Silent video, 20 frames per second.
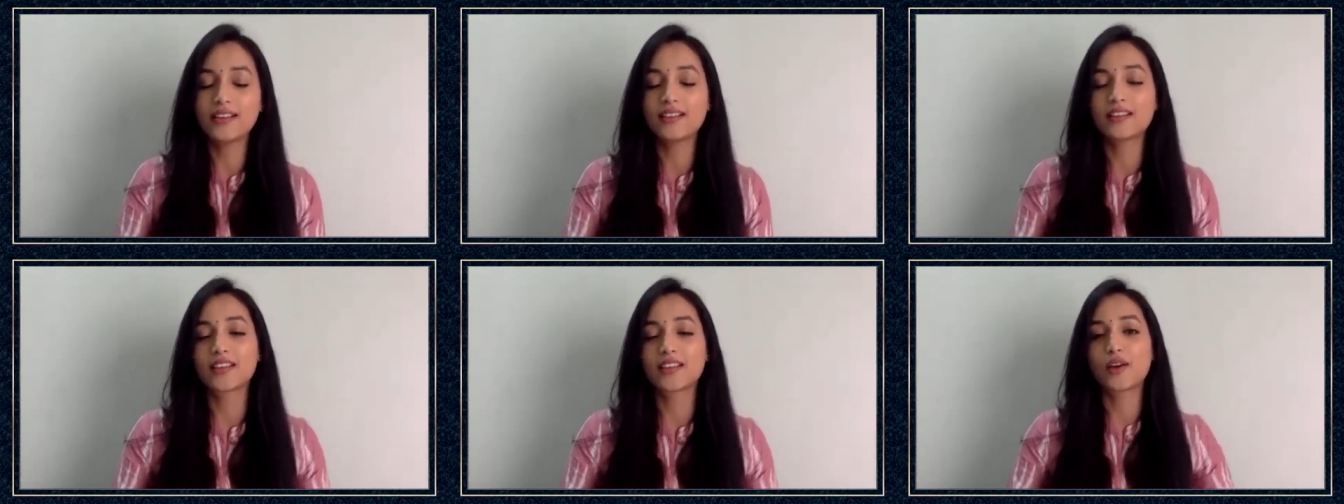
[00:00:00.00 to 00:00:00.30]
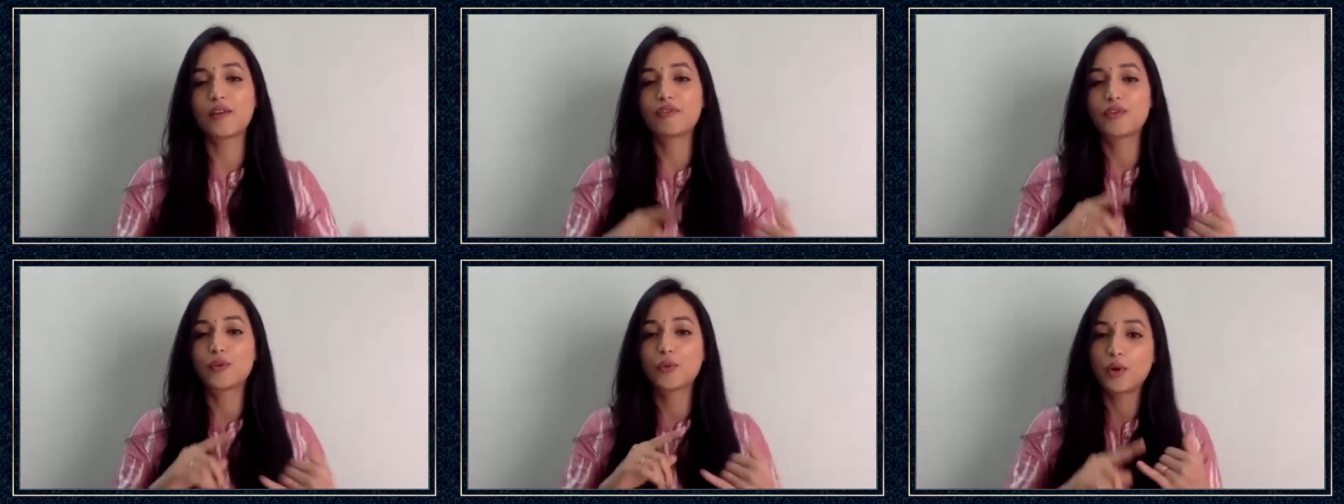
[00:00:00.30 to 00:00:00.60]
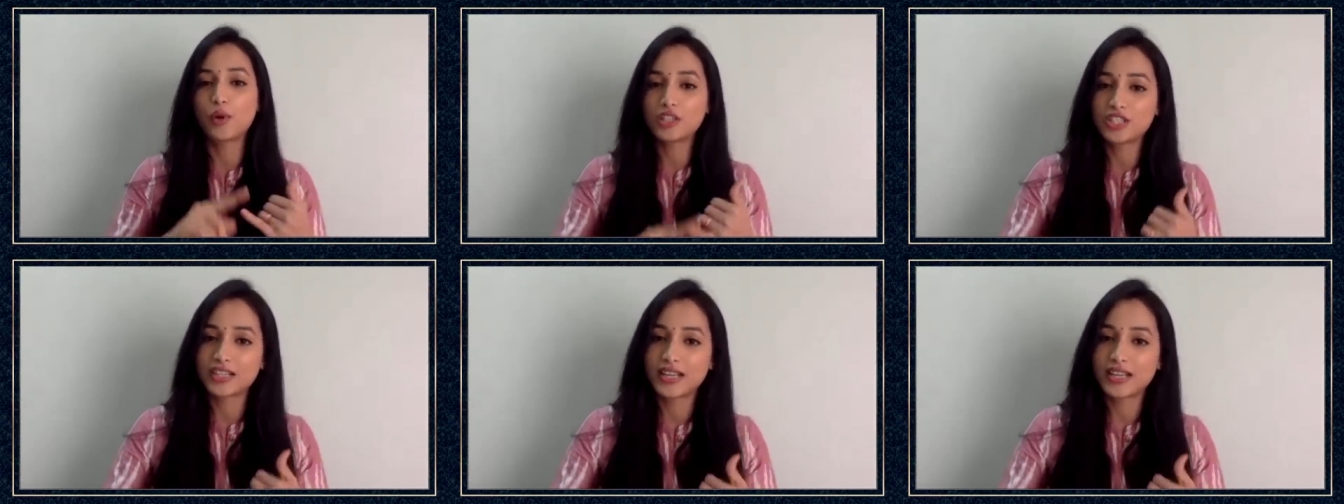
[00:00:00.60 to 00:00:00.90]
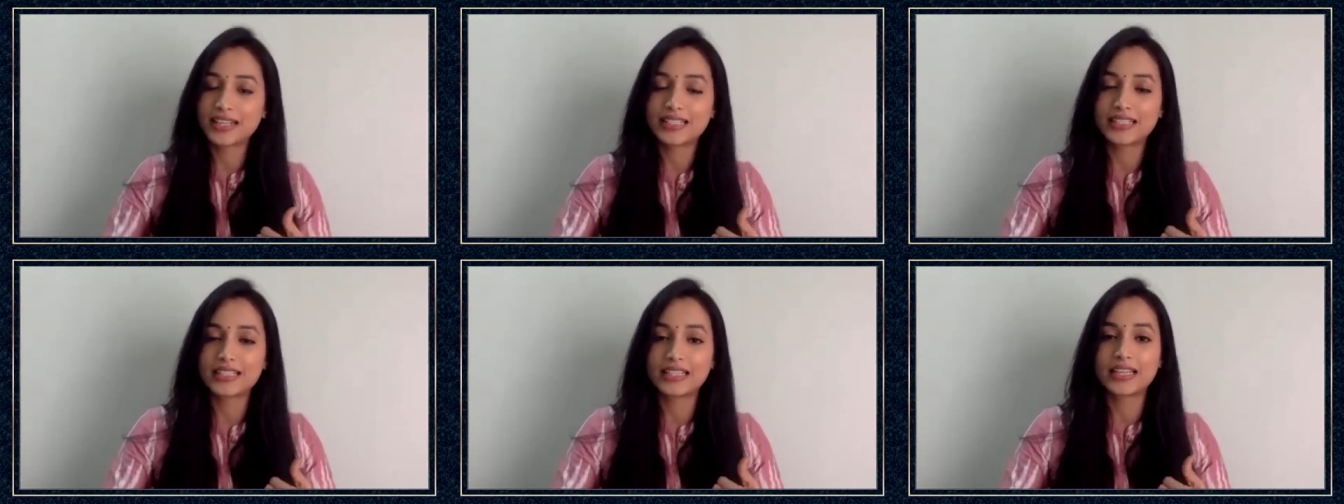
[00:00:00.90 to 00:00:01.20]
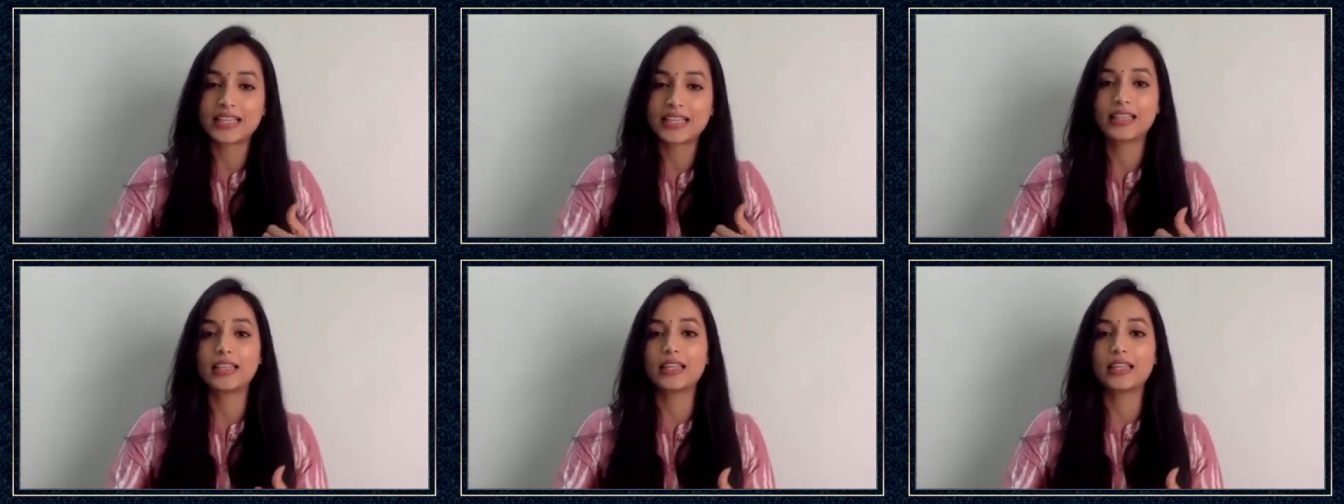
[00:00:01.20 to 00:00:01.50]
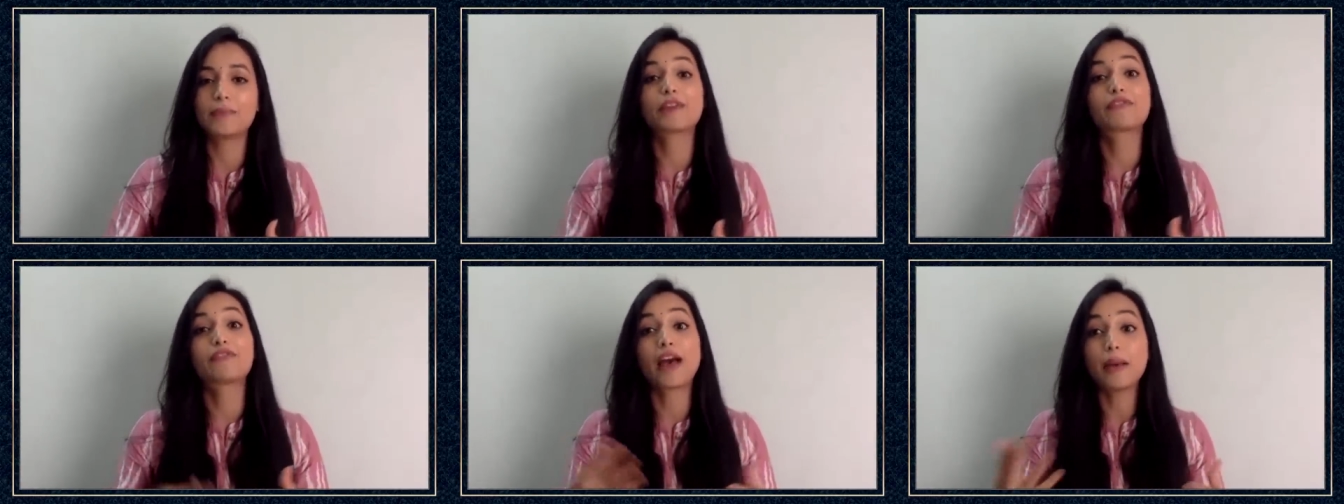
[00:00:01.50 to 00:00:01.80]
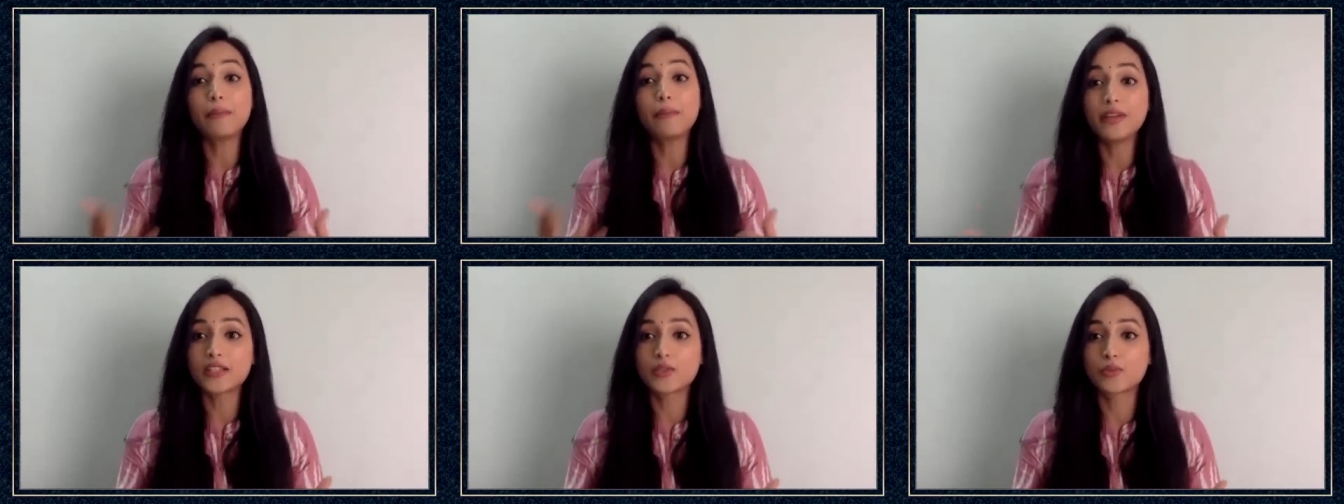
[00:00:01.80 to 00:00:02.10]
Now I have to watch next in Hindi. My
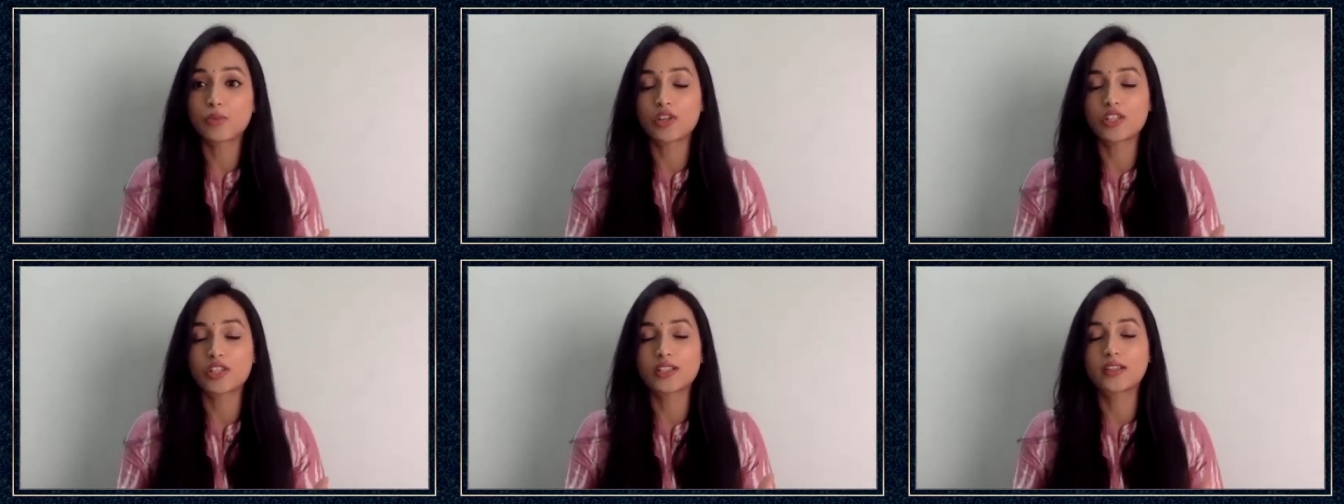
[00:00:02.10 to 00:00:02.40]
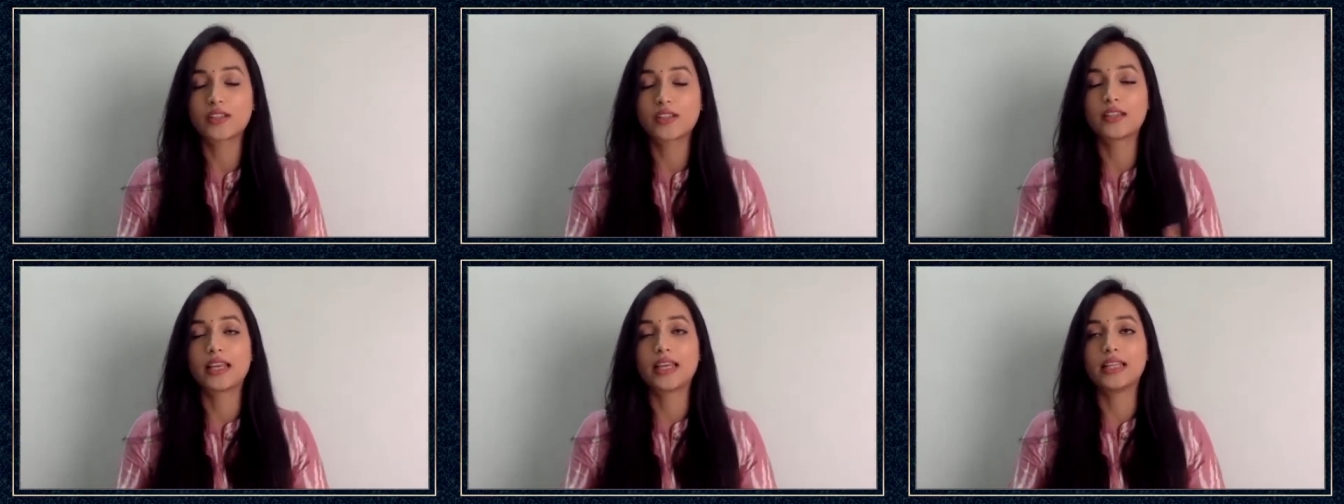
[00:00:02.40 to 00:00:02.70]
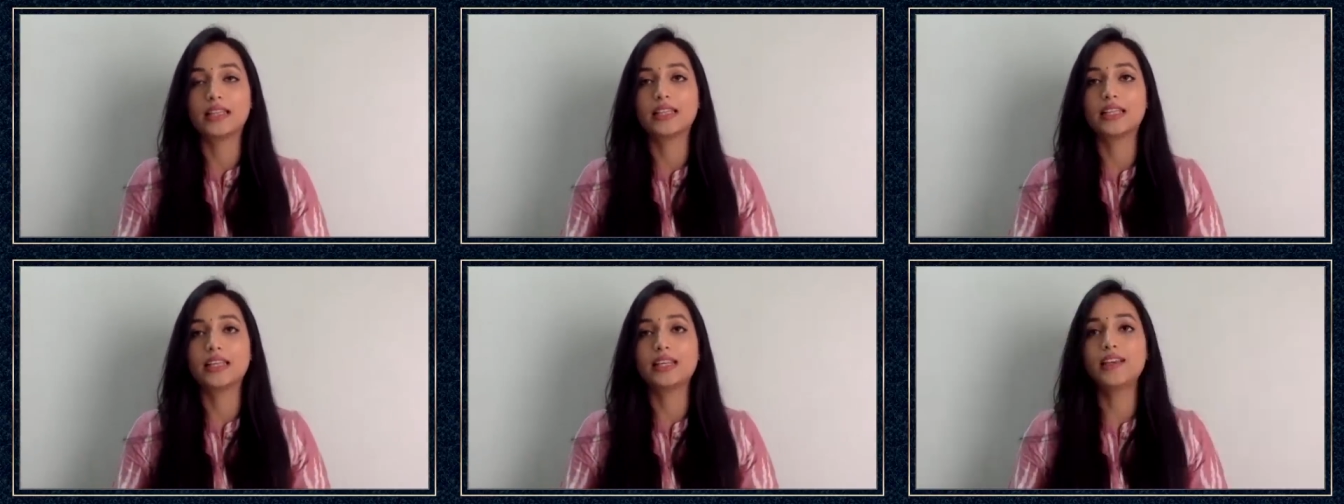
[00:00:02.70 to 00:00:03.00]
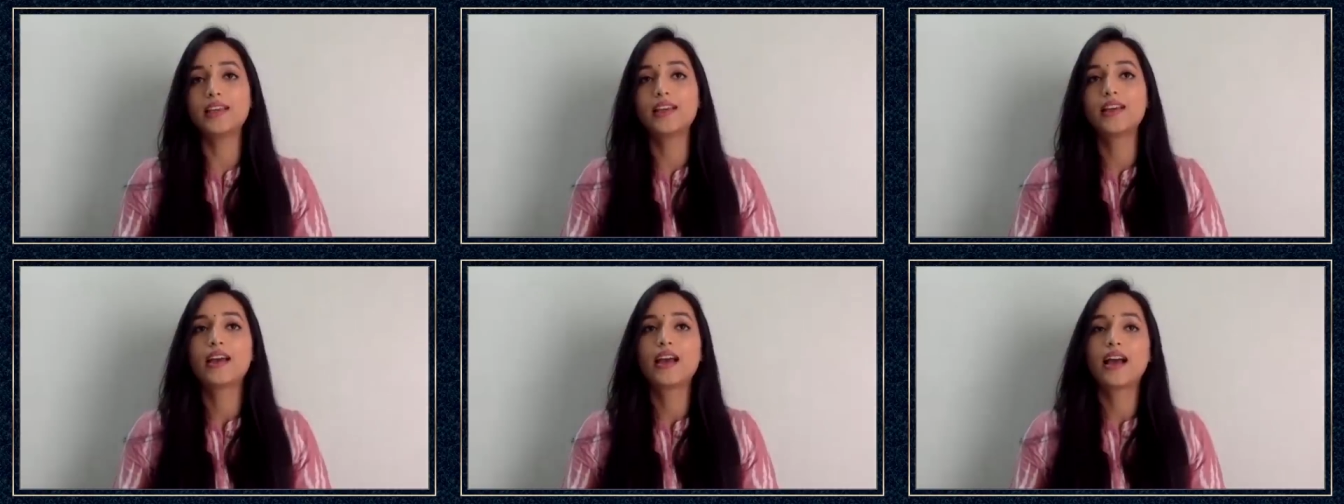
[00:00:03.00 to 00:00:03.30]
family has watched it in Hindi.